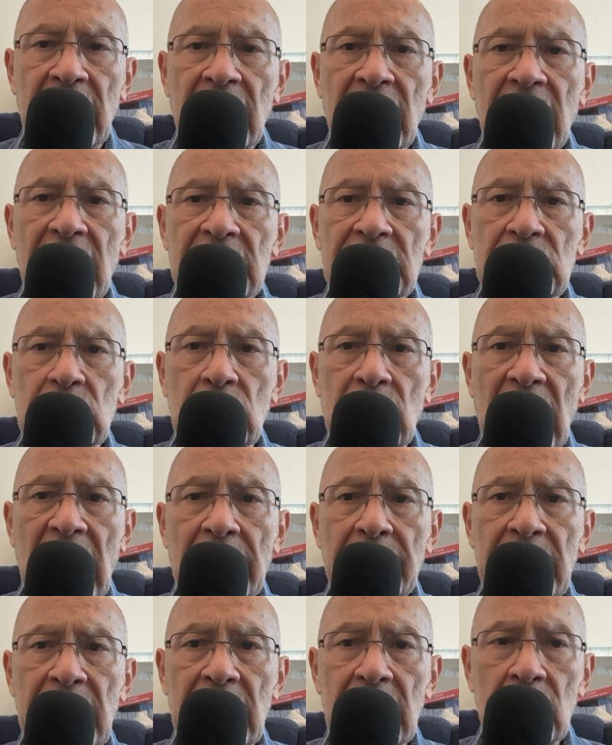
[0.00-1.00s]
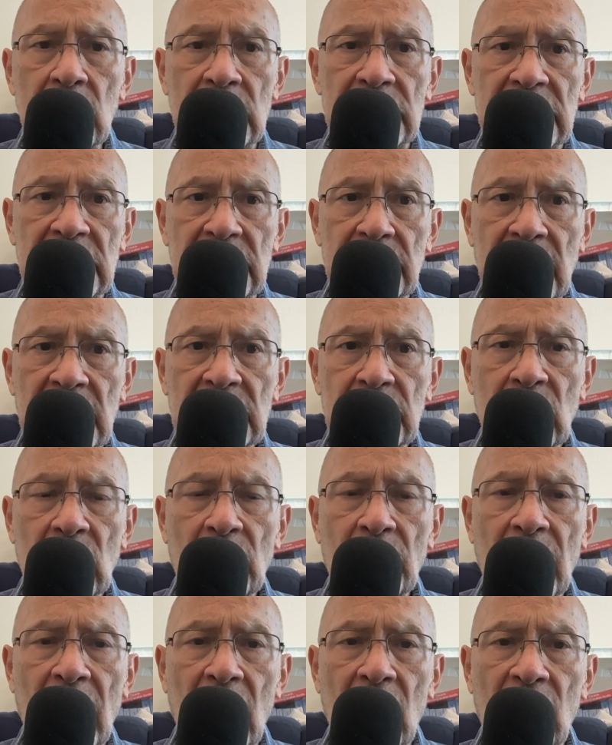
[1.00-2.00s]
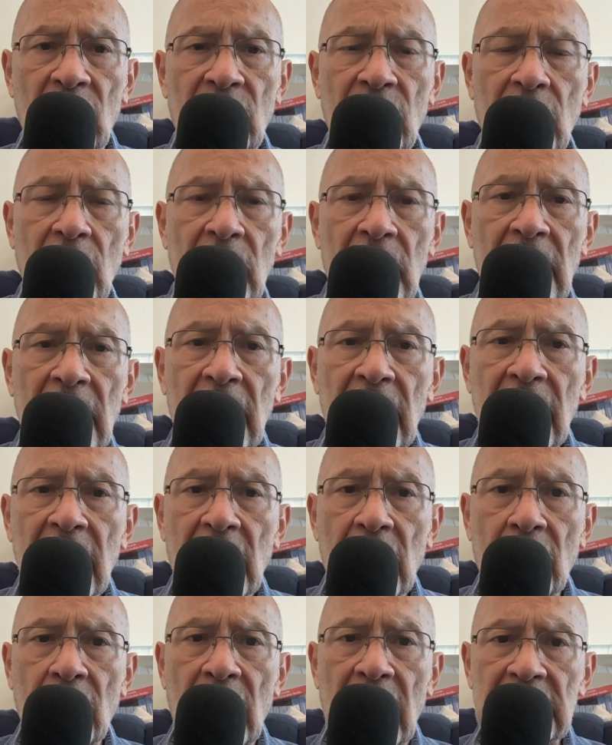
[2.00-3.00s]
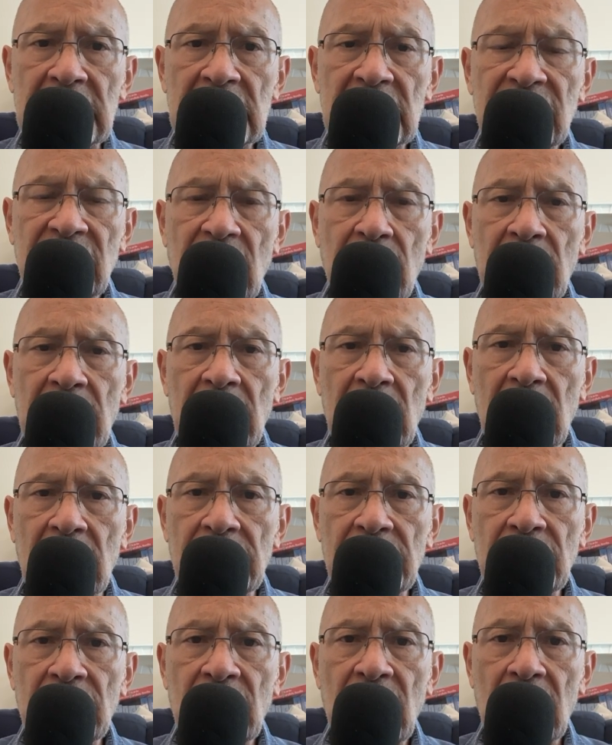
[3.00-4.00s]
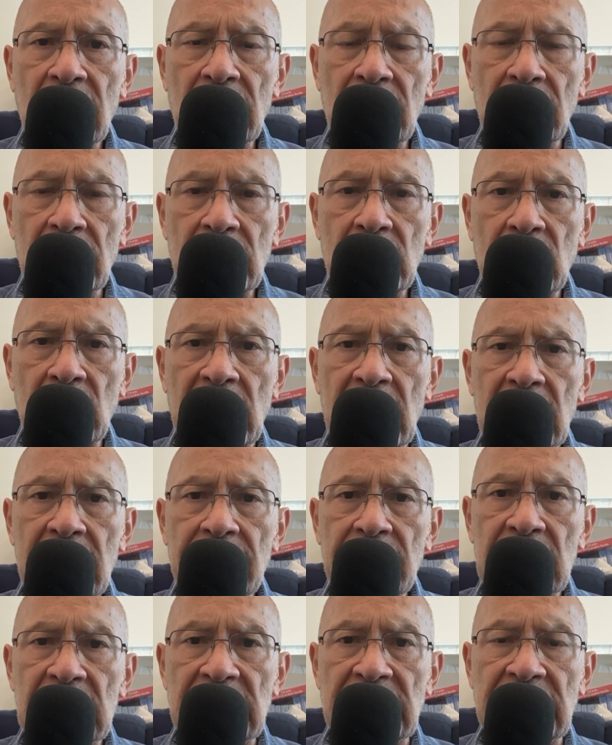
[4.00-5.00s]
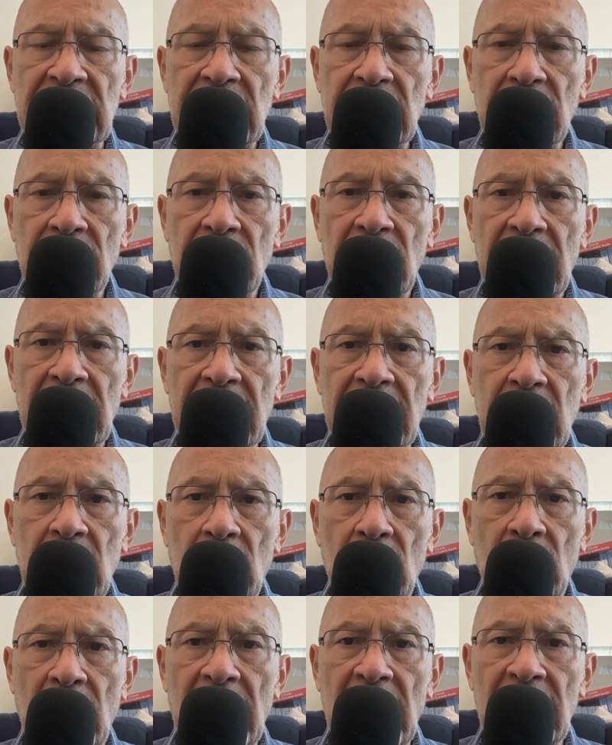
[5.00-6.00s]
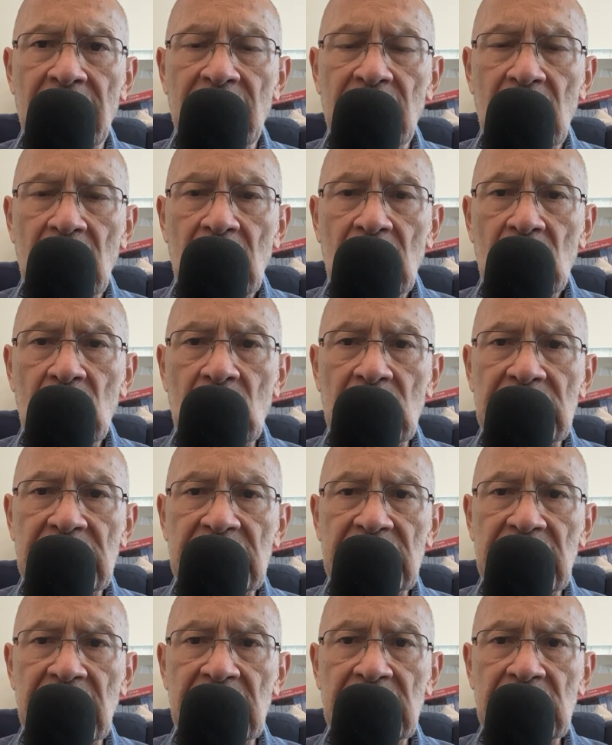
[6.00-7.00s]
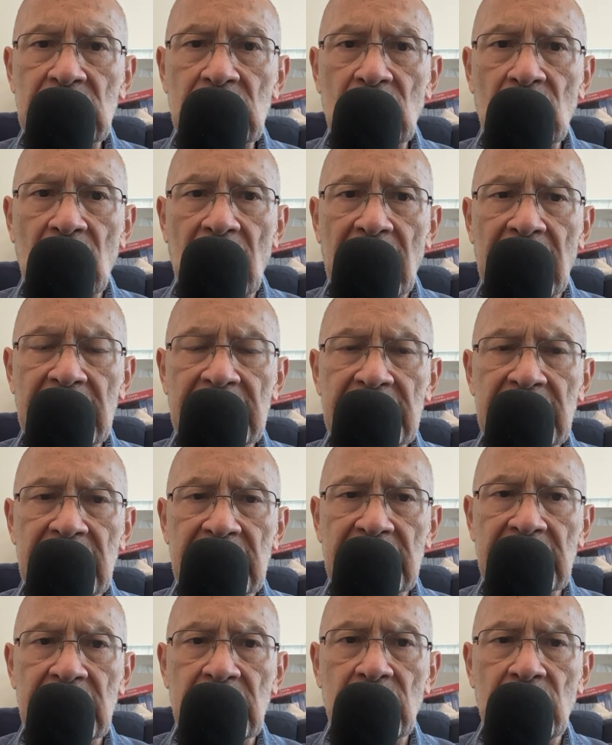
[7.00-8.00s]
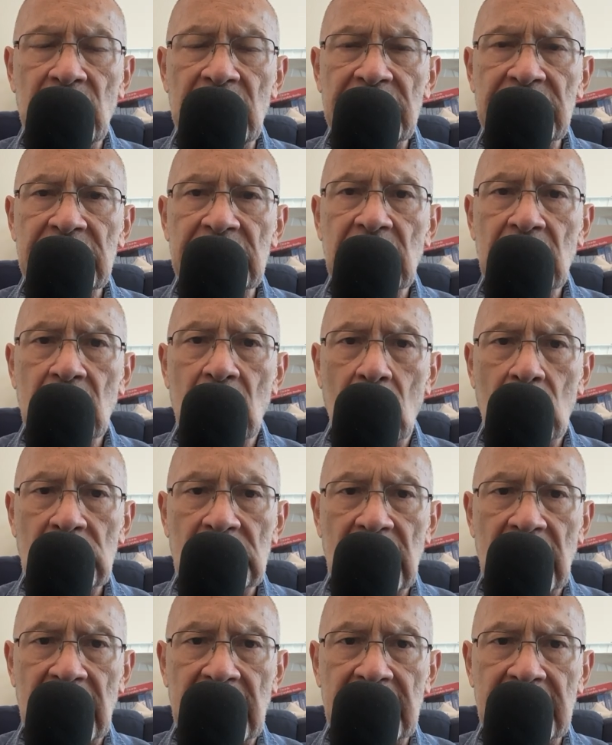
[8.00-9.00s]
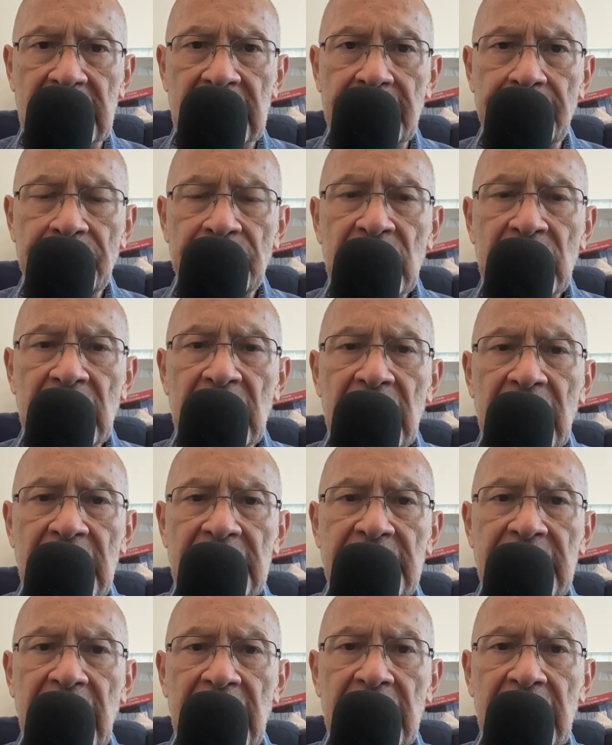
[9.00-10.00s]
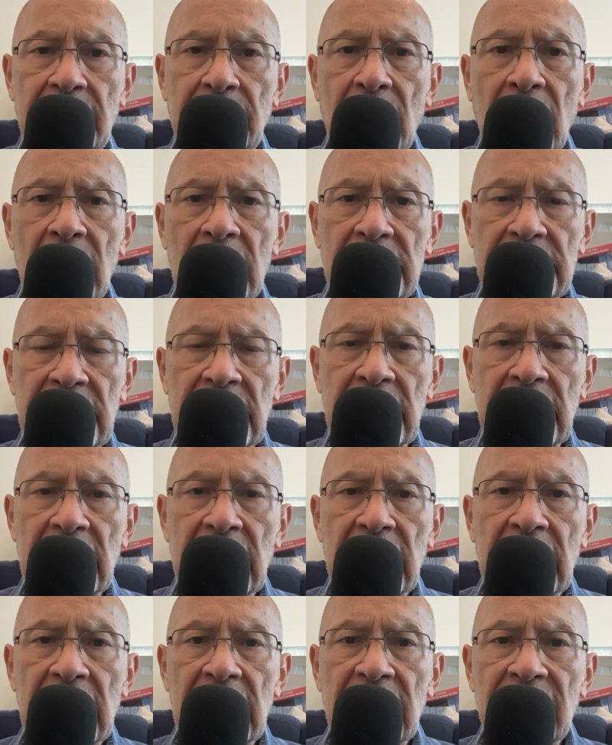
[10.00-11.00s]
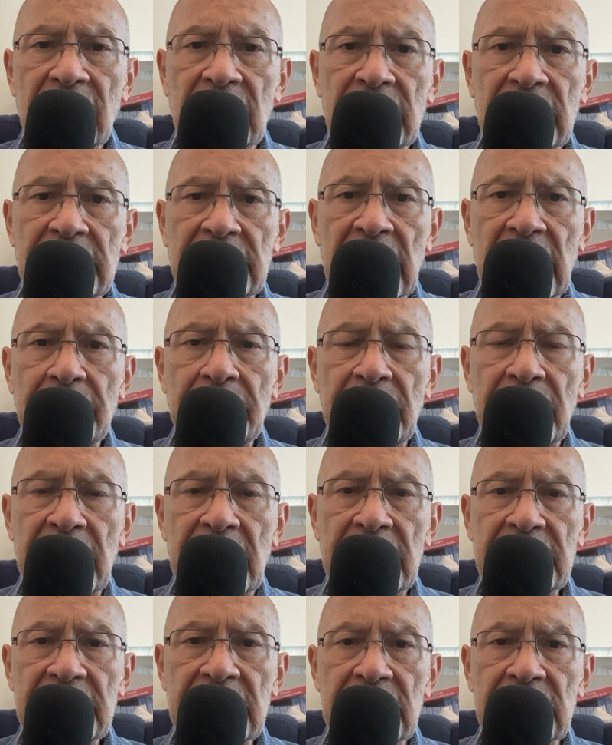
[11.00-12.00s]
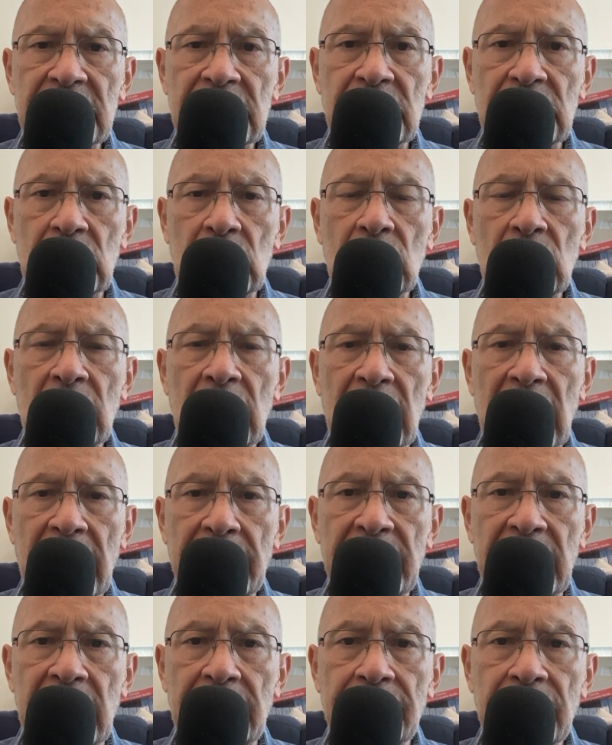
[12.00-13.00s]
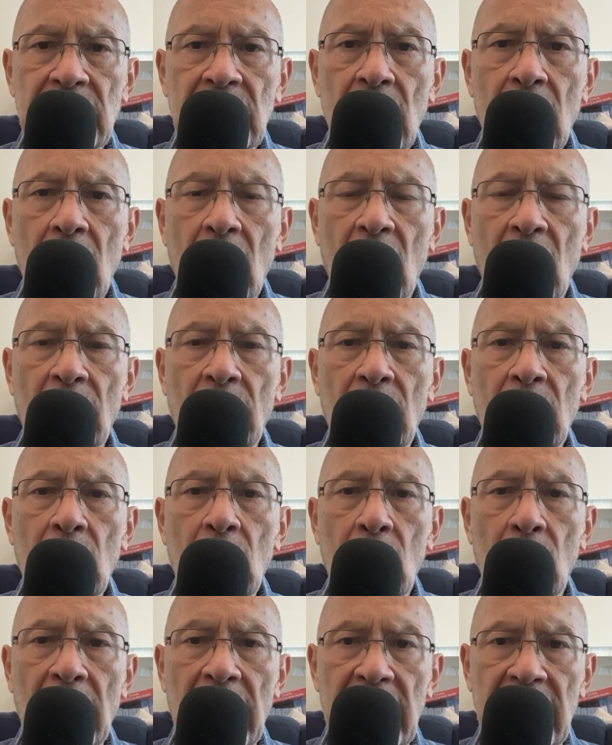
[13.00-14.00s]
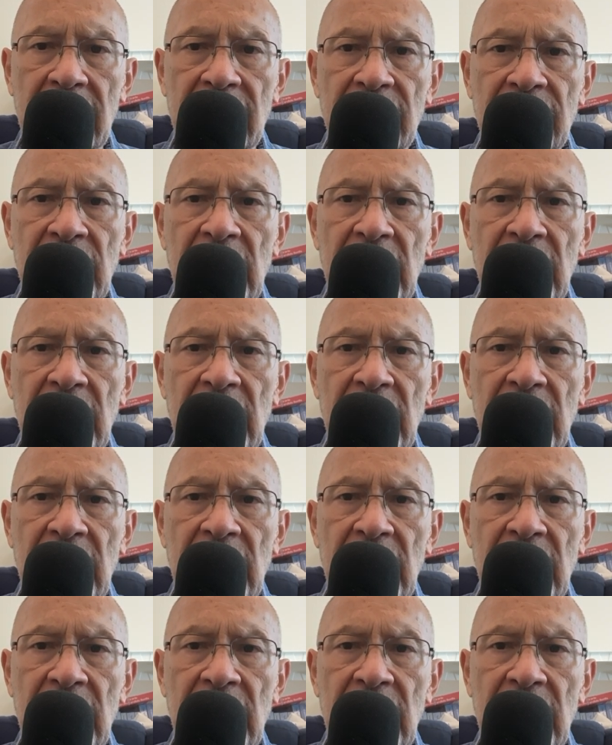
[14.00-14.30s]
A tsunami, which is much more powerful, arises from an underground earthquake, generating a wave which tends to rise as it reaches the coastlines. Its etymology from the Japanese is tsunami, harbor wave.